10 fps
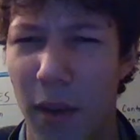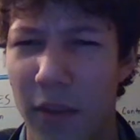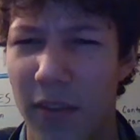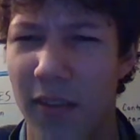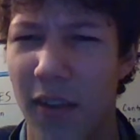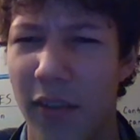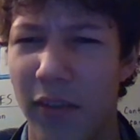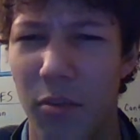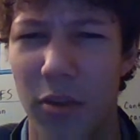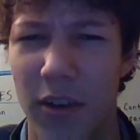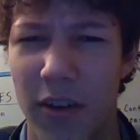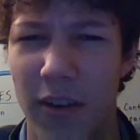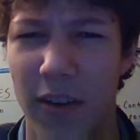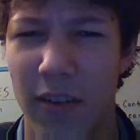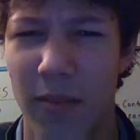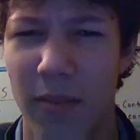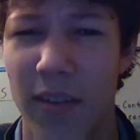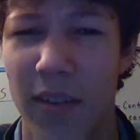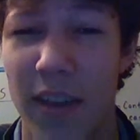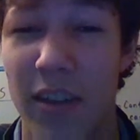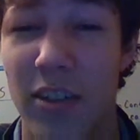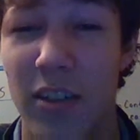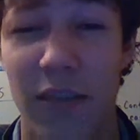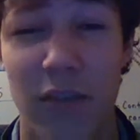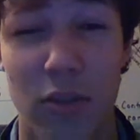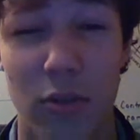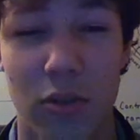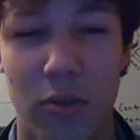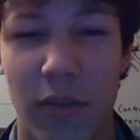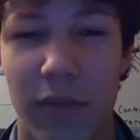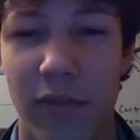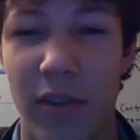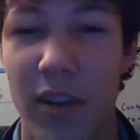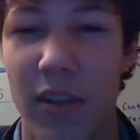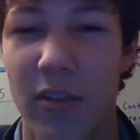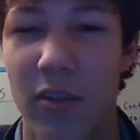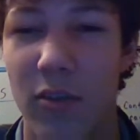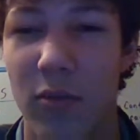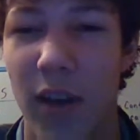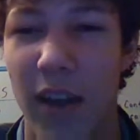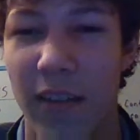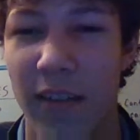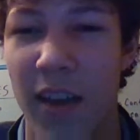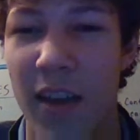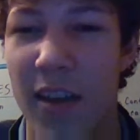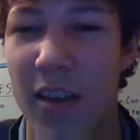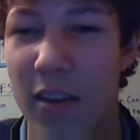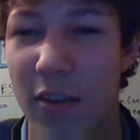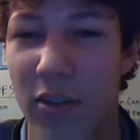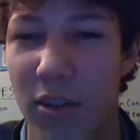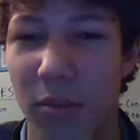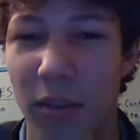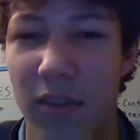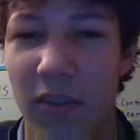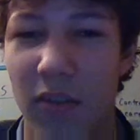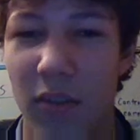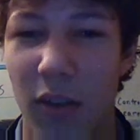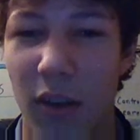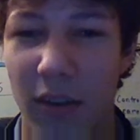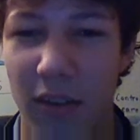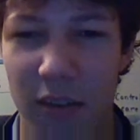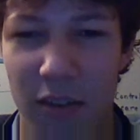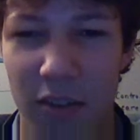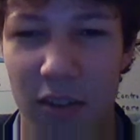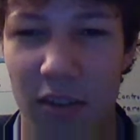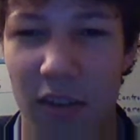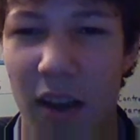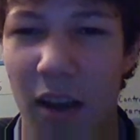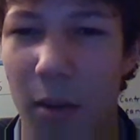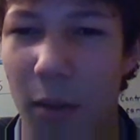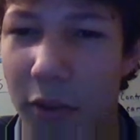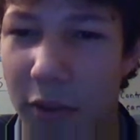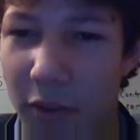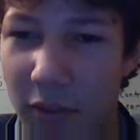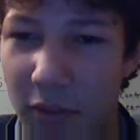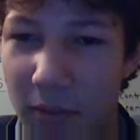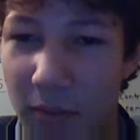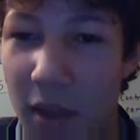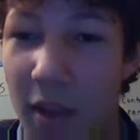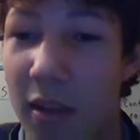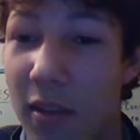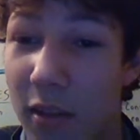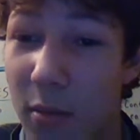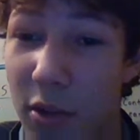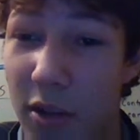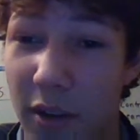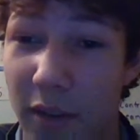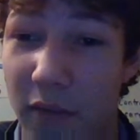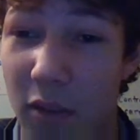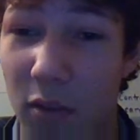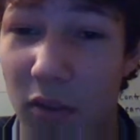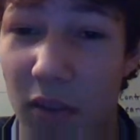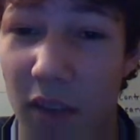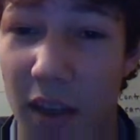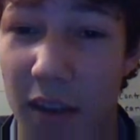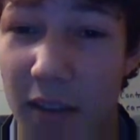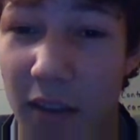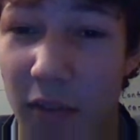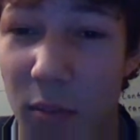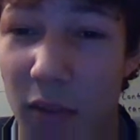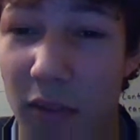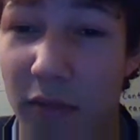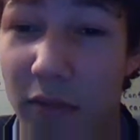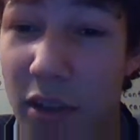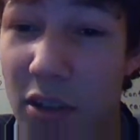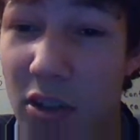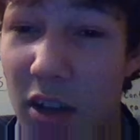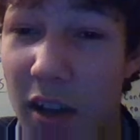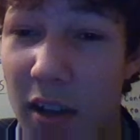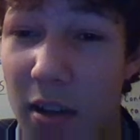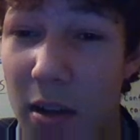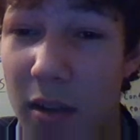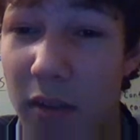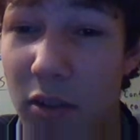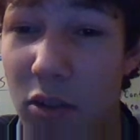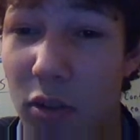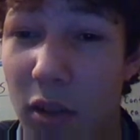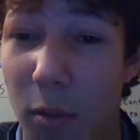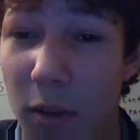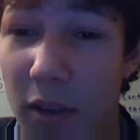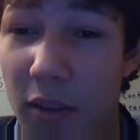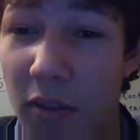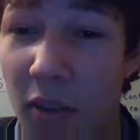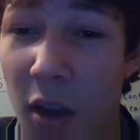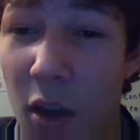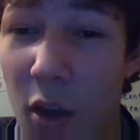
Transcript: premise of libertarianism is that each individual should be free to do as he or she pleases, so long as he or she does not harm others. In the libertarian view, societies and governments infringe on individual liberties